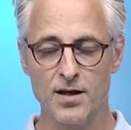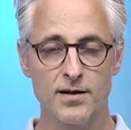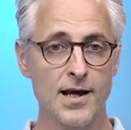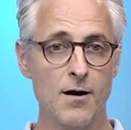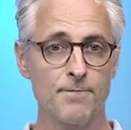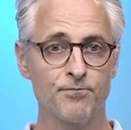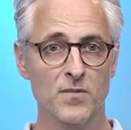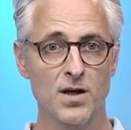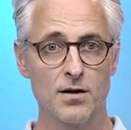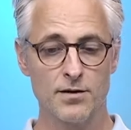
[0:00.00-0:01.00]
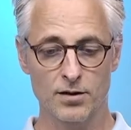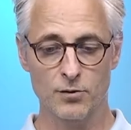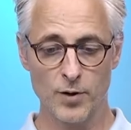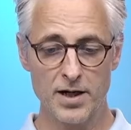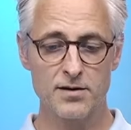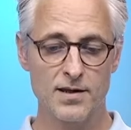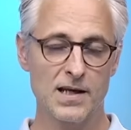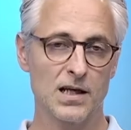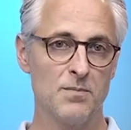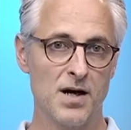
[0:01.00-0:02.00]
Now, the great
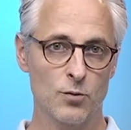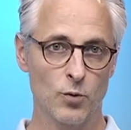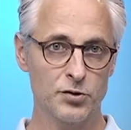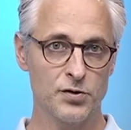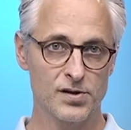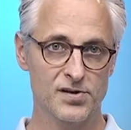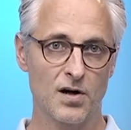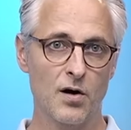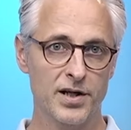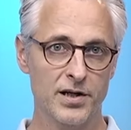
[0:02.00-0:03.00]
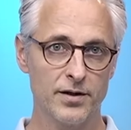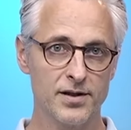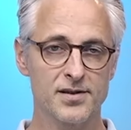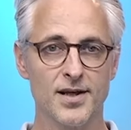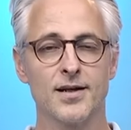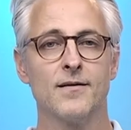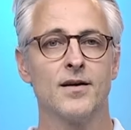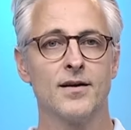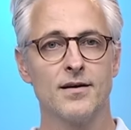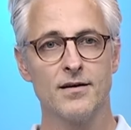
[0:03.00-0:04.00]
thing about what you just saw here is that
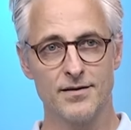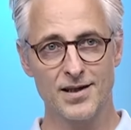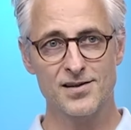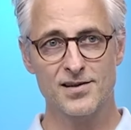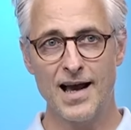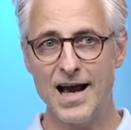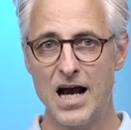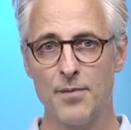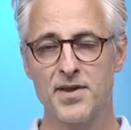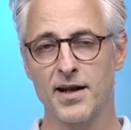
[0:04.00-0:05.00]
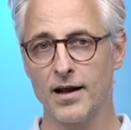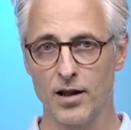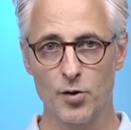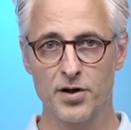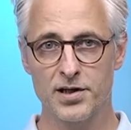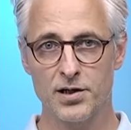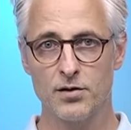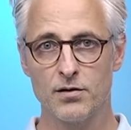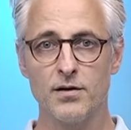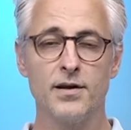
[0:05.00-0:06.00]
this app that I loaded
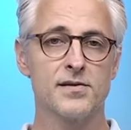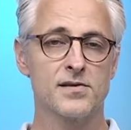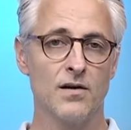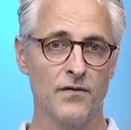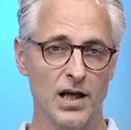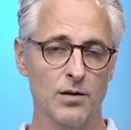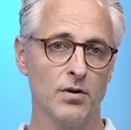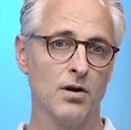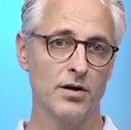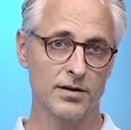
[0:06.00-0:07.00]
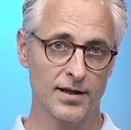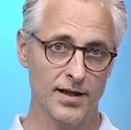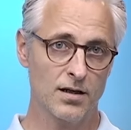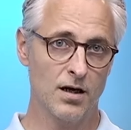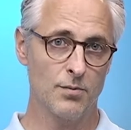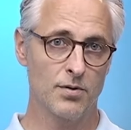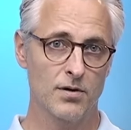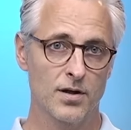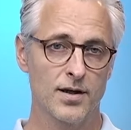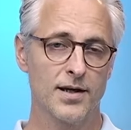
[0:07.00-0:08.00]
here is available on GitHub.
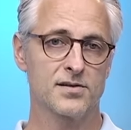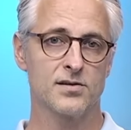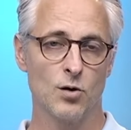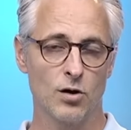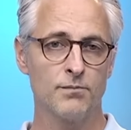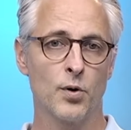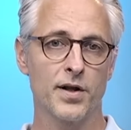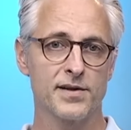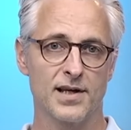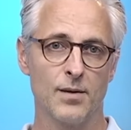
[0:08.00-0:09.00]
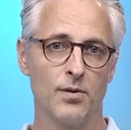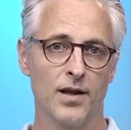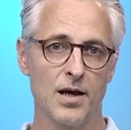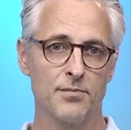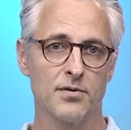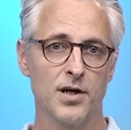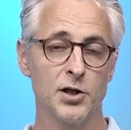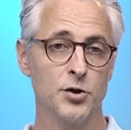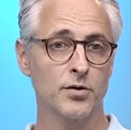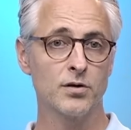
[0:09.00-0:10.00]
It's the onboarding sample app,
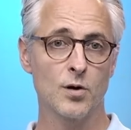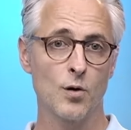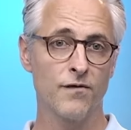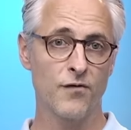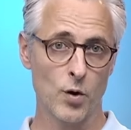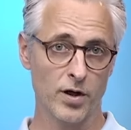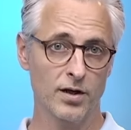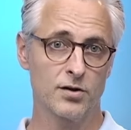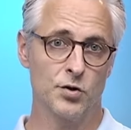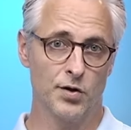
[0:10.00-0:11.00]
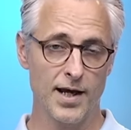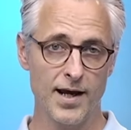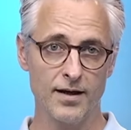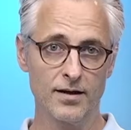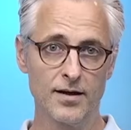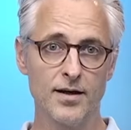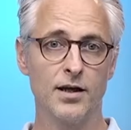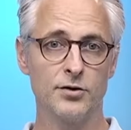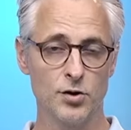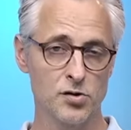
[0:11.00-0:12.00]
and you can go fork it today
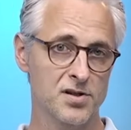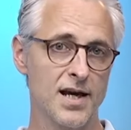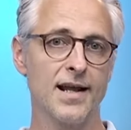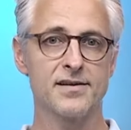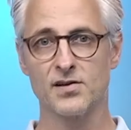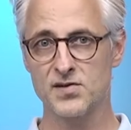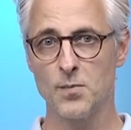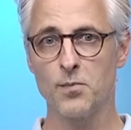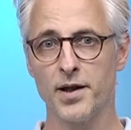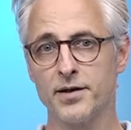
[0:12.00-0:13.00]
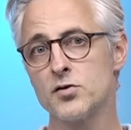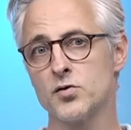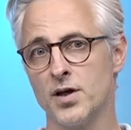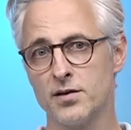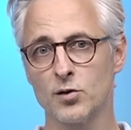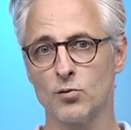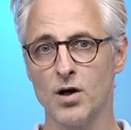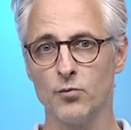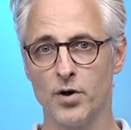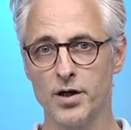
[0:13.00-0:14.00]
and use that as a template to hit the
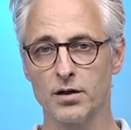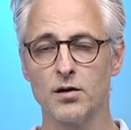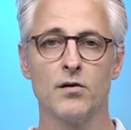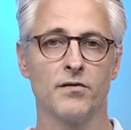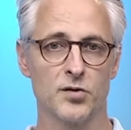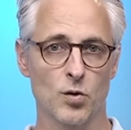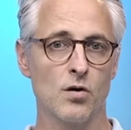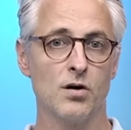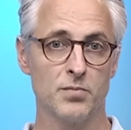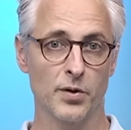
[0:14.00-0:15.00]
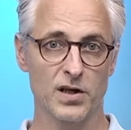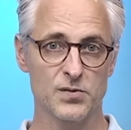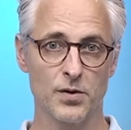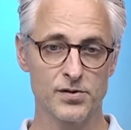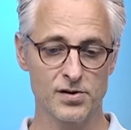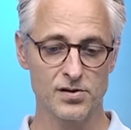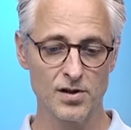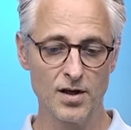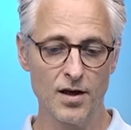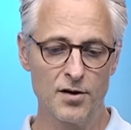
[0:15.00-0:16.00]
ground running for your onboarding experiences
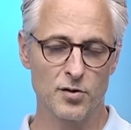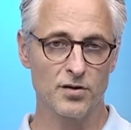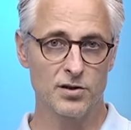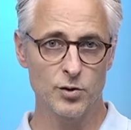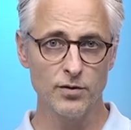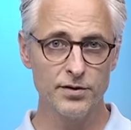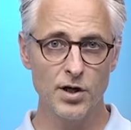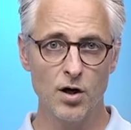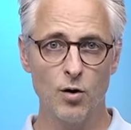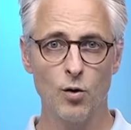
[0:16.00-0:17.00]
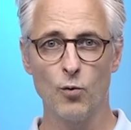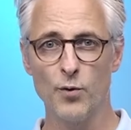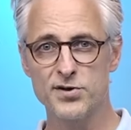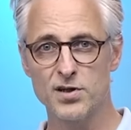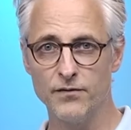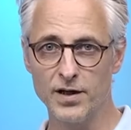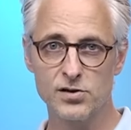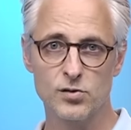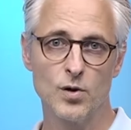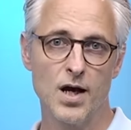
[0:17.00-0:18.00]
so that you will know which
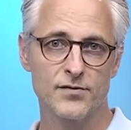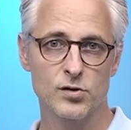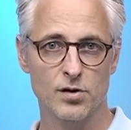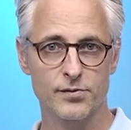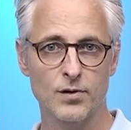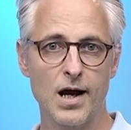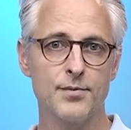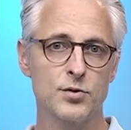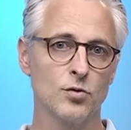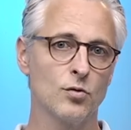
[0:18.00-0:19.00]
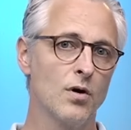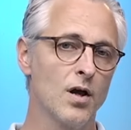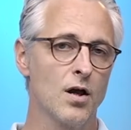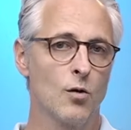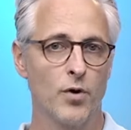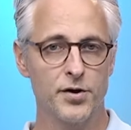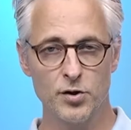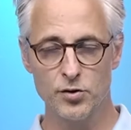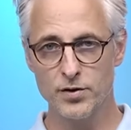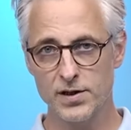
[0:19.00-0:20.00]
events do you have to subscribe to, where do
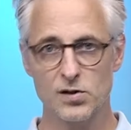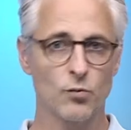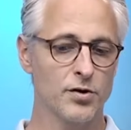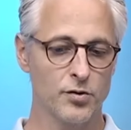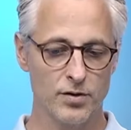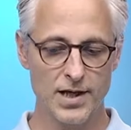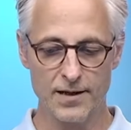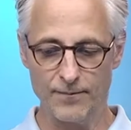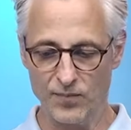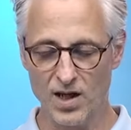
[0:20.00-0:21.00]
you do this and where do you do that.